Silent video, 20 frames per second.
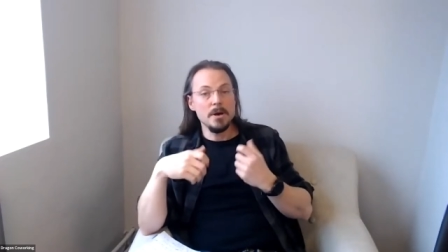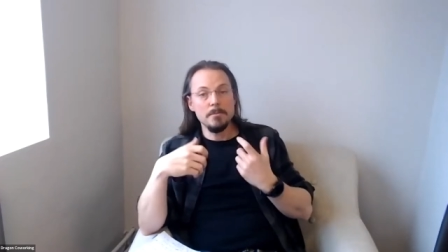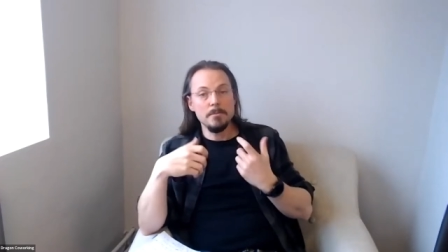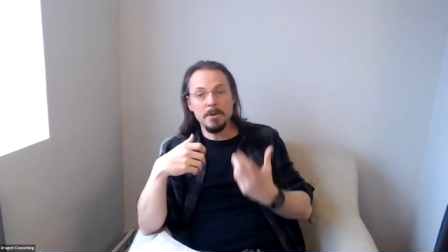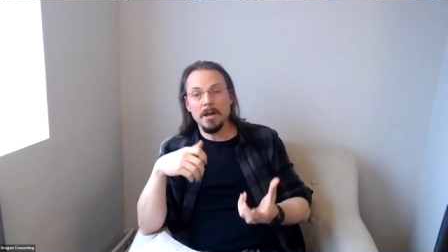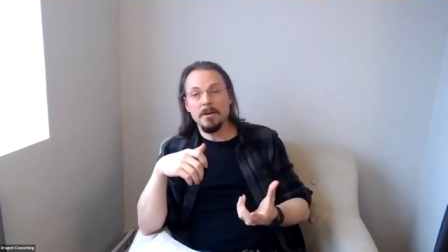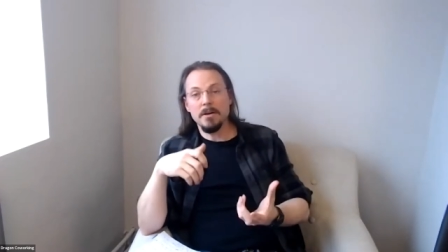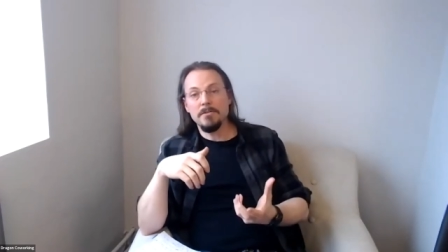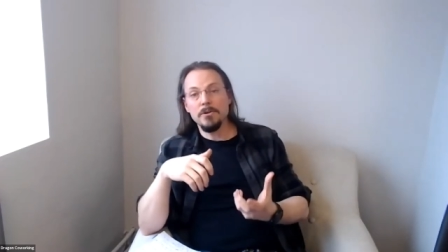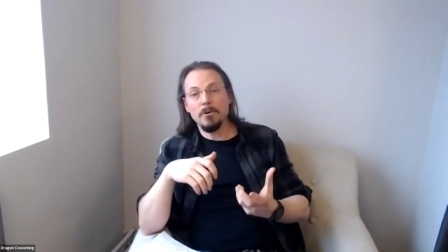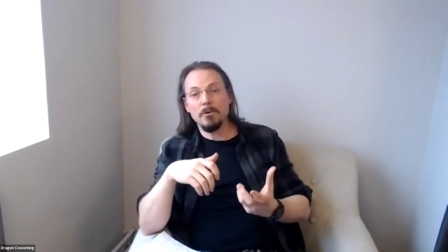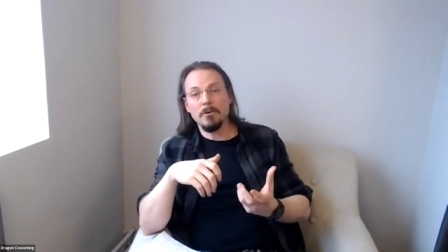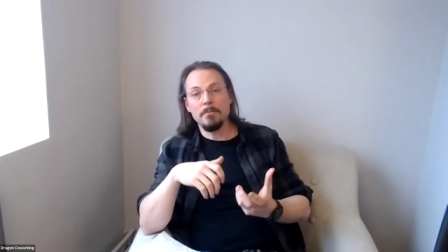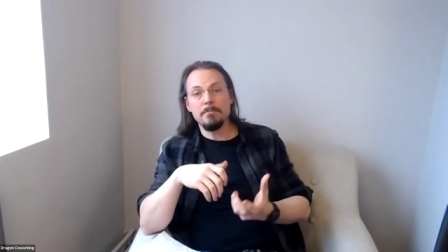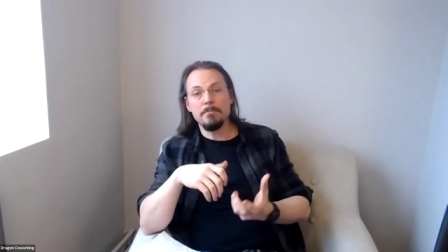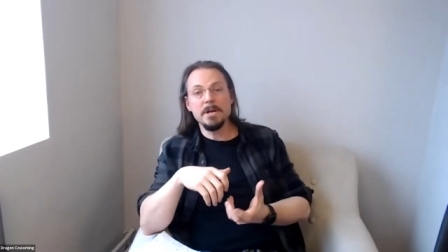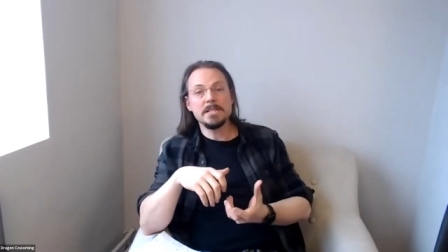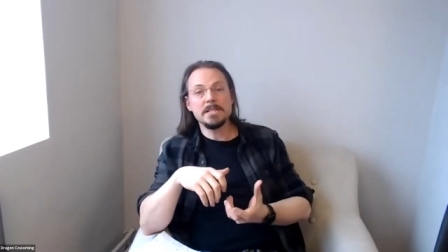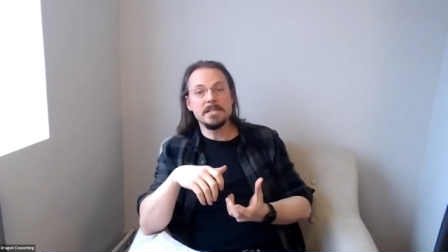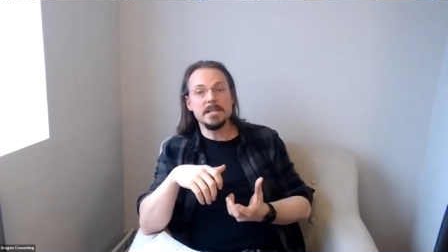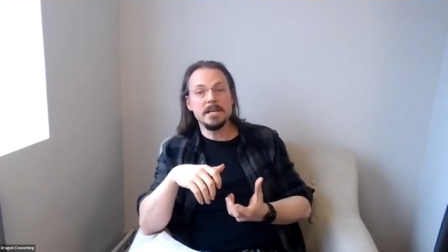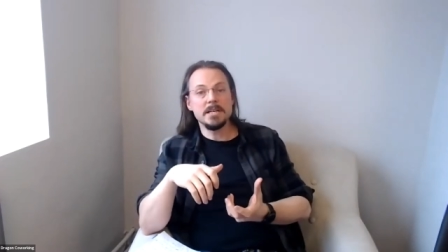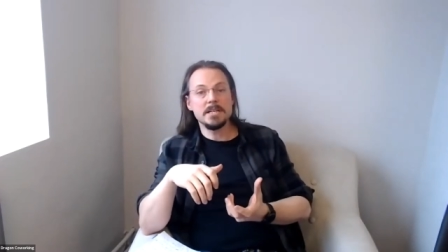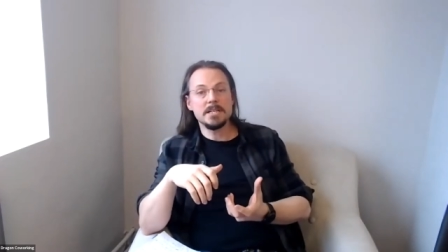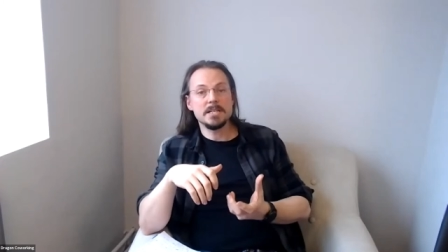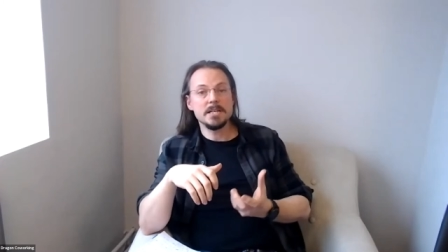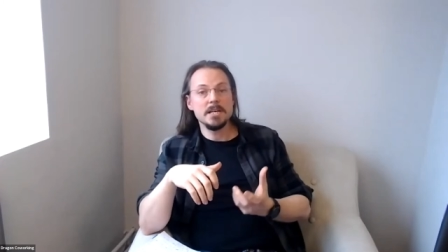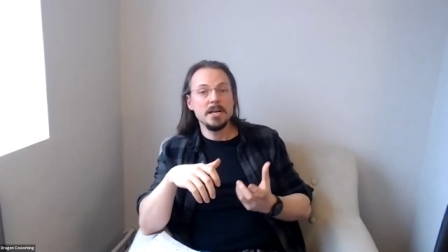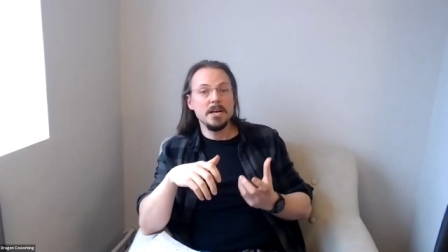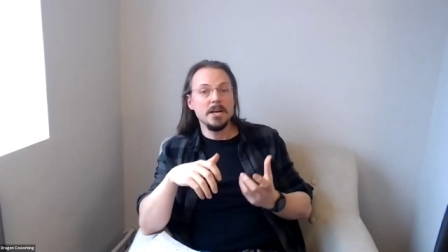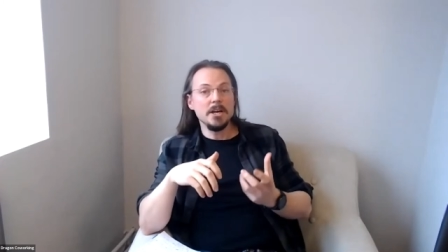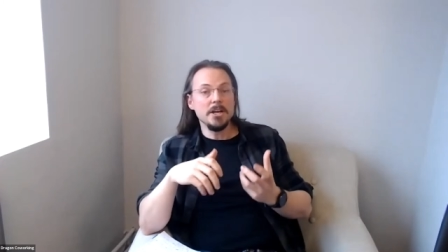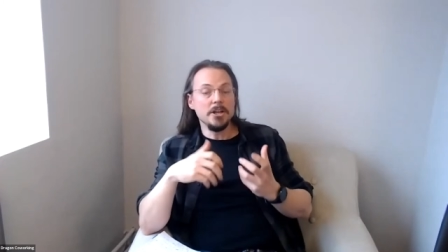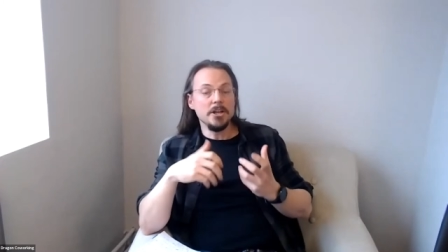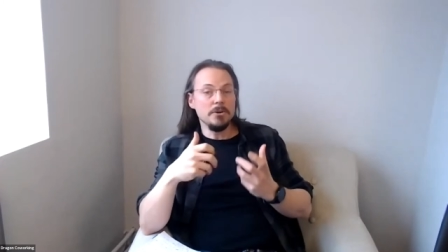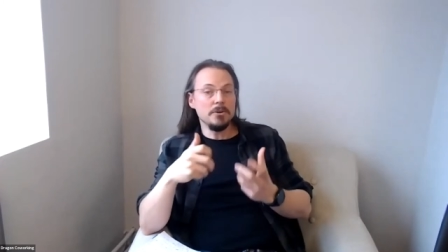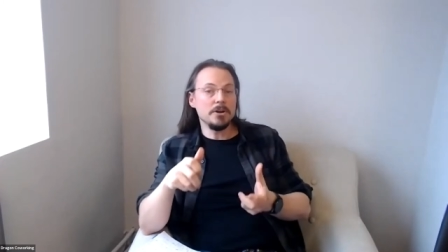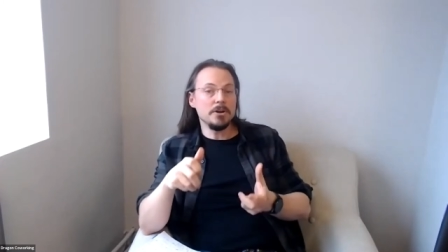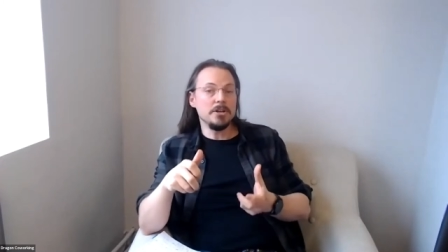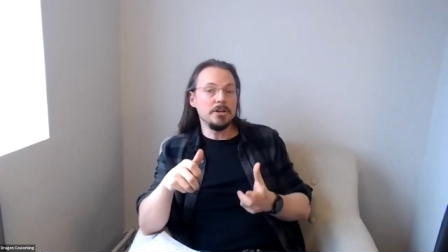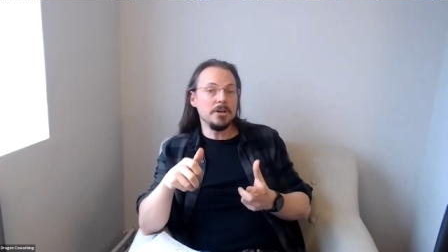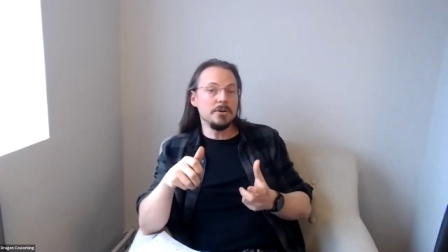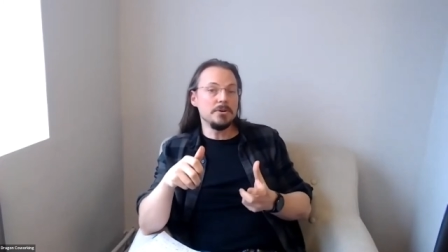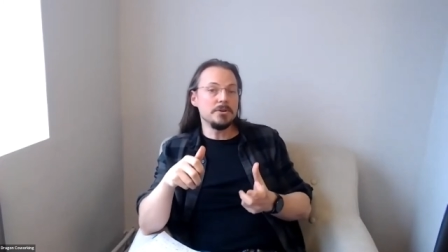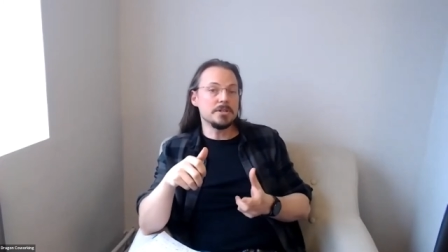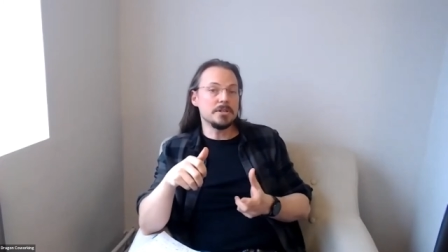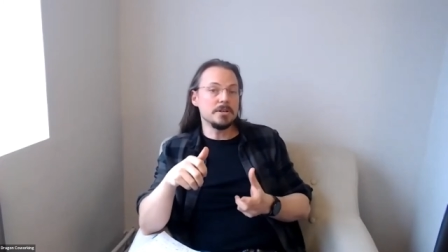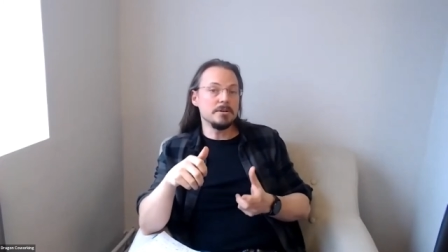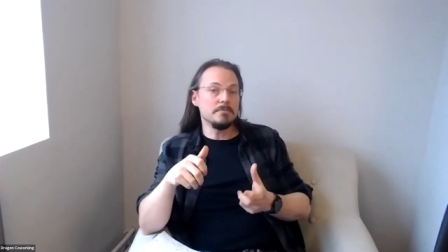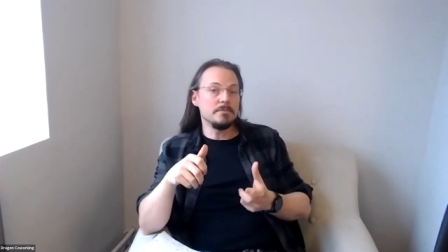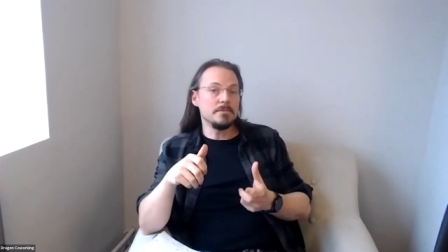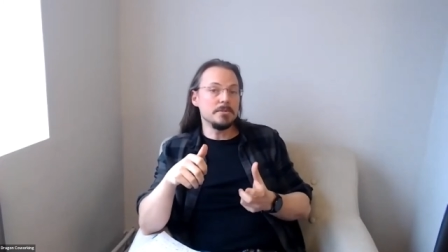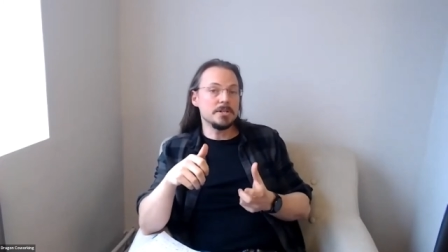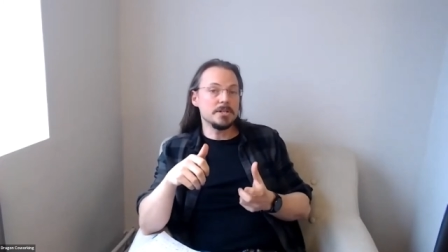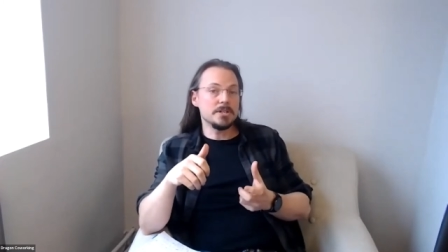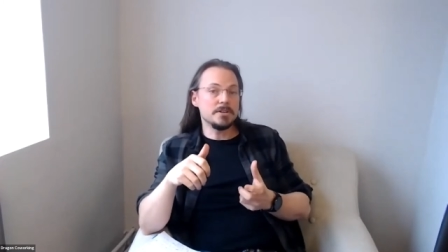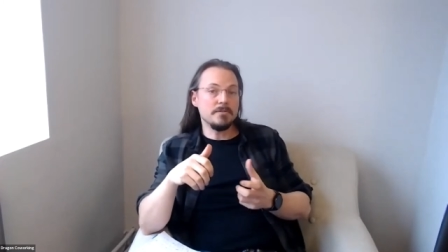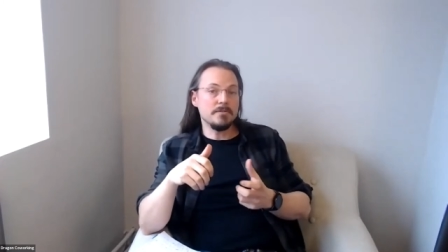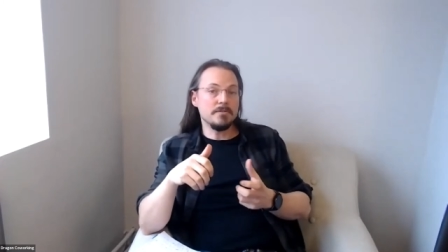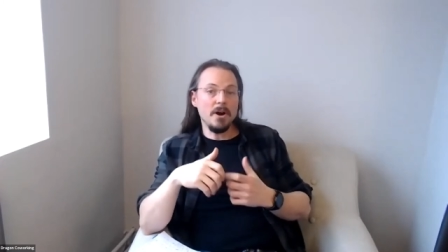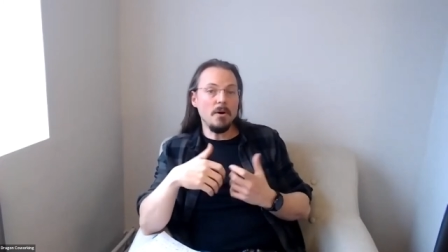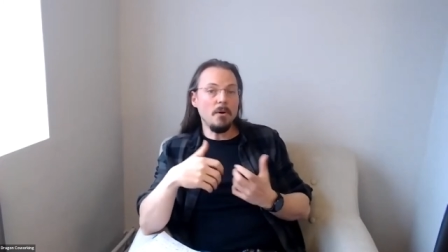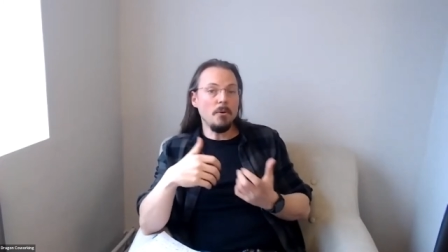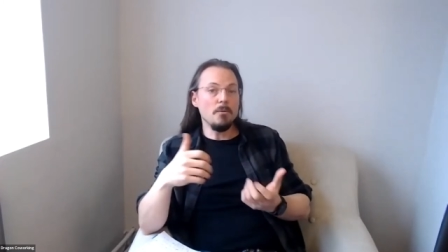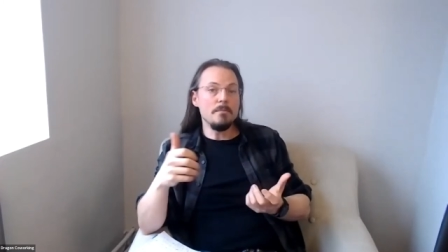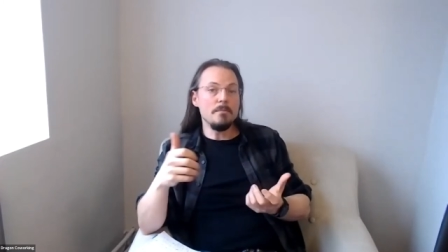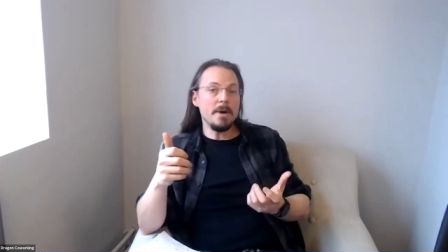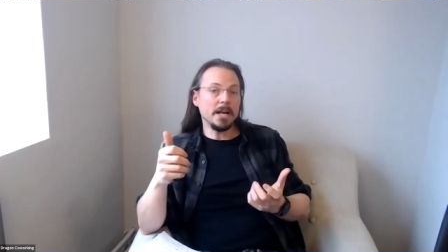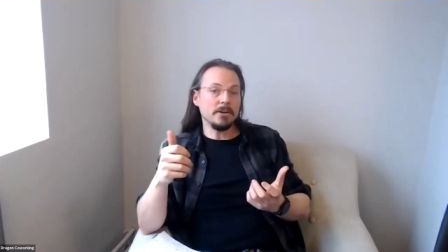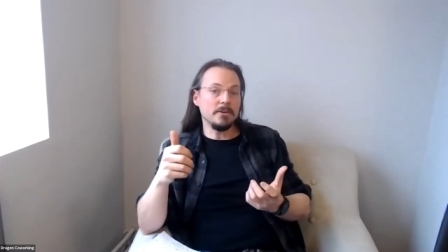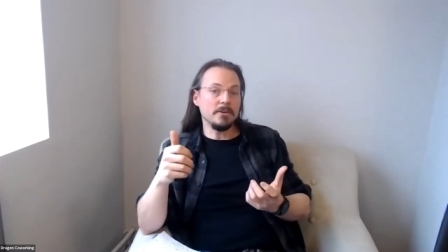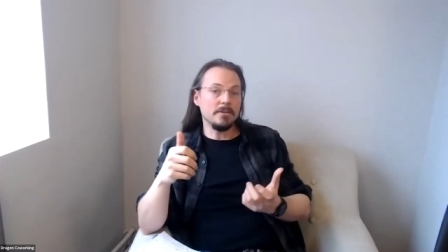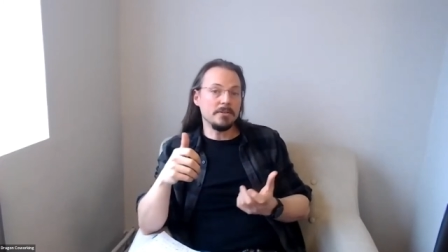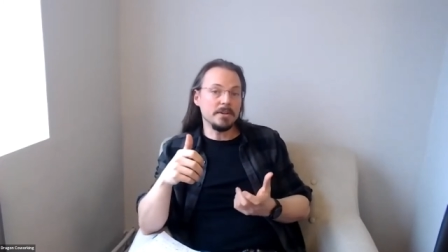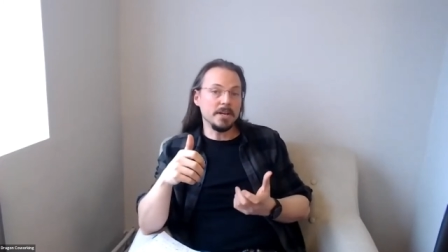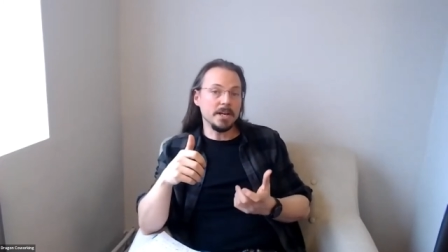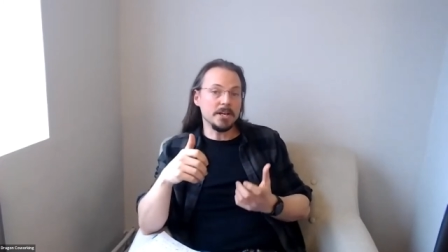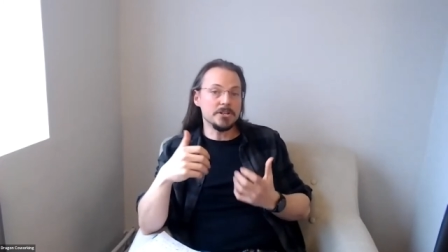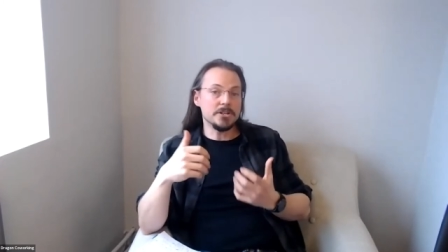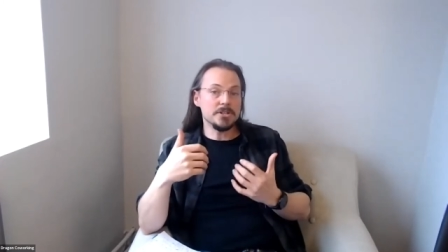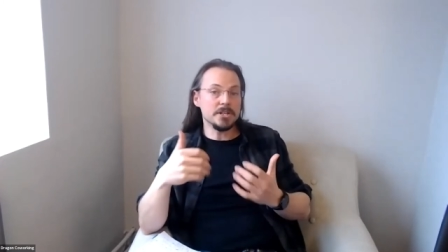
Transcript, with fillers: But if you're a business, you can use them for all manner of things,